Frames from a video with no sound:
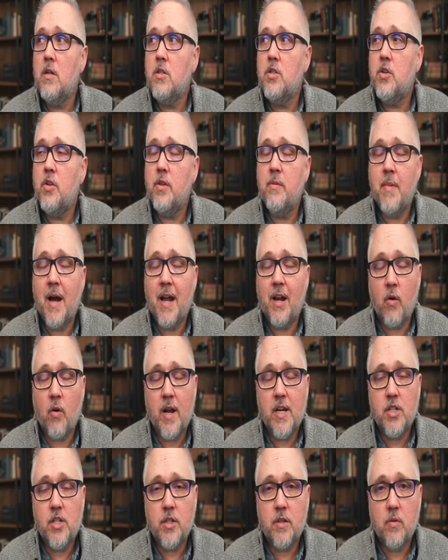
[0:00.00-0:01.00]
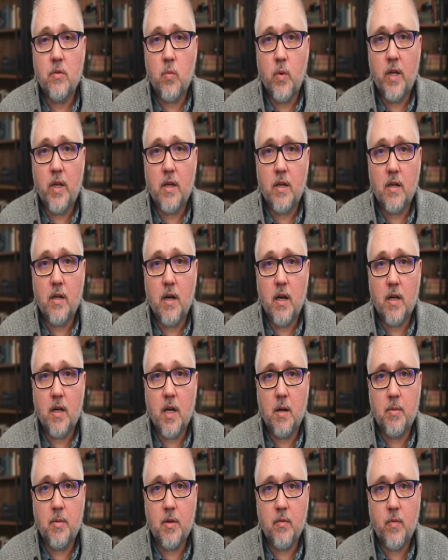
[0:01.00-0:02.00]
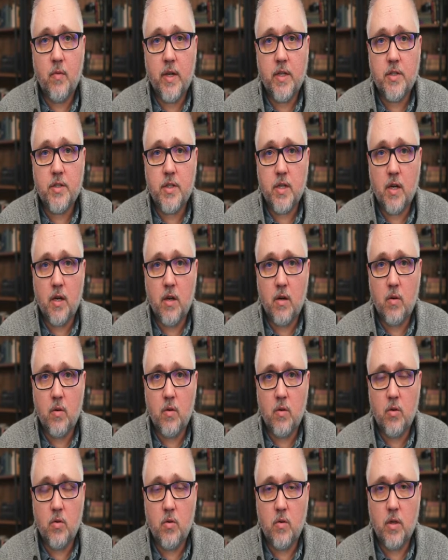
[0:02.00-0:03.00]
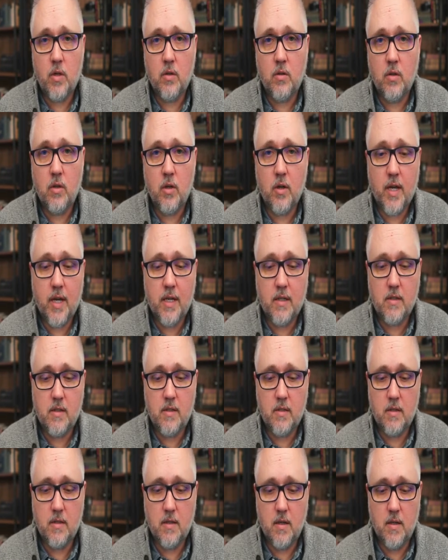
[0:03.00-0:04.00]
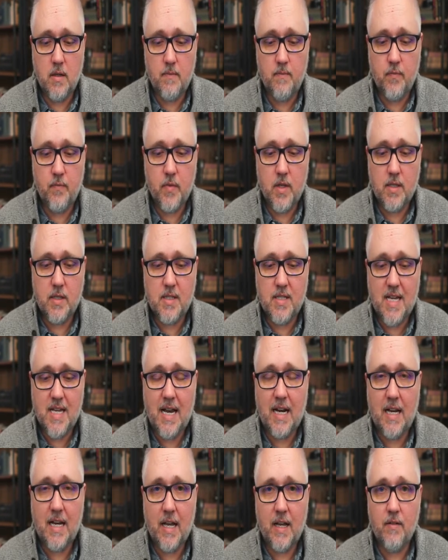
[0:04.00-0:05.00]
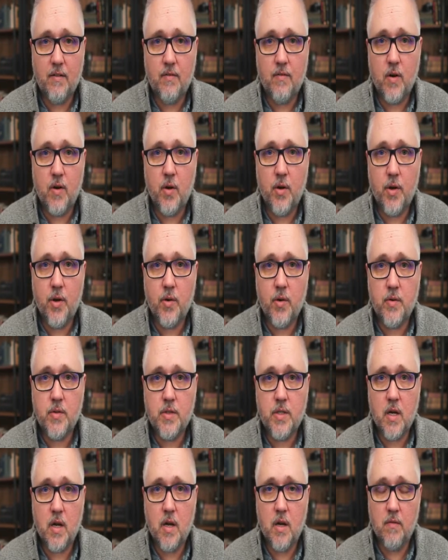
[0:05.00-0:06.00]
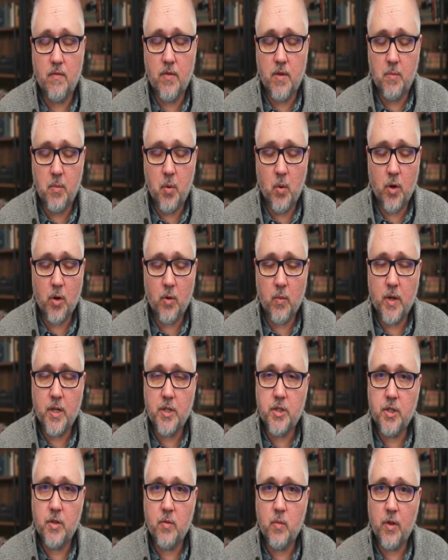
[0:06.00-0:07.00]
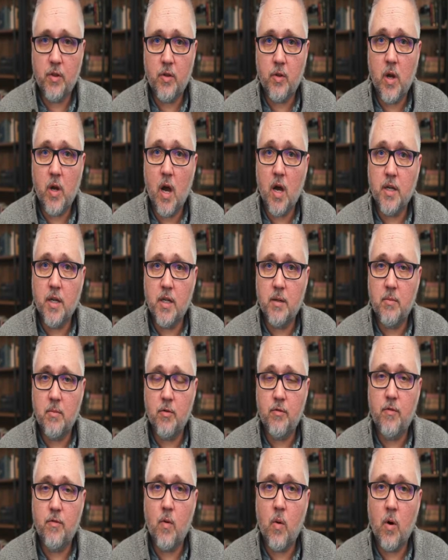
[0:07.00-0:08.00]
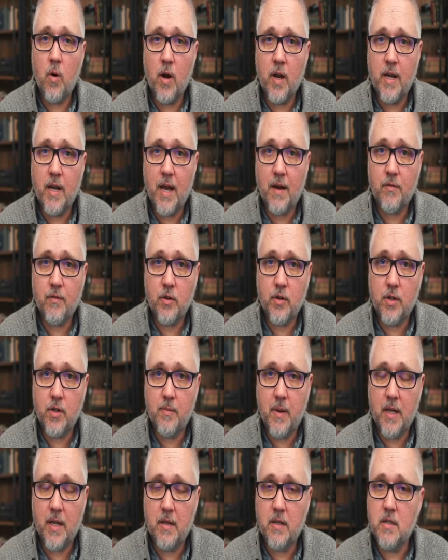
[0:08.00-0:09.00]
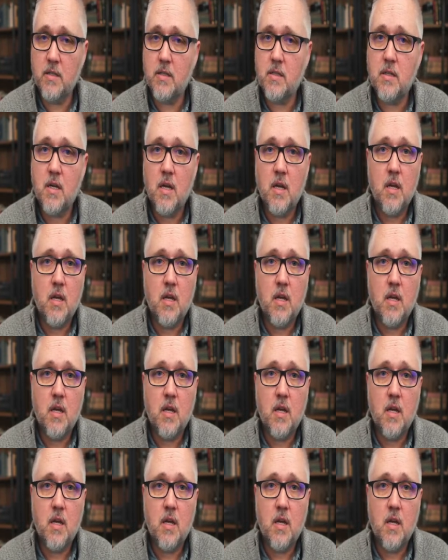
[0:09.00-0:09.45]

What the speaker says: migration week a couple of weeks ago, you can look at satellite photos of the border region with Uganda before and after independence.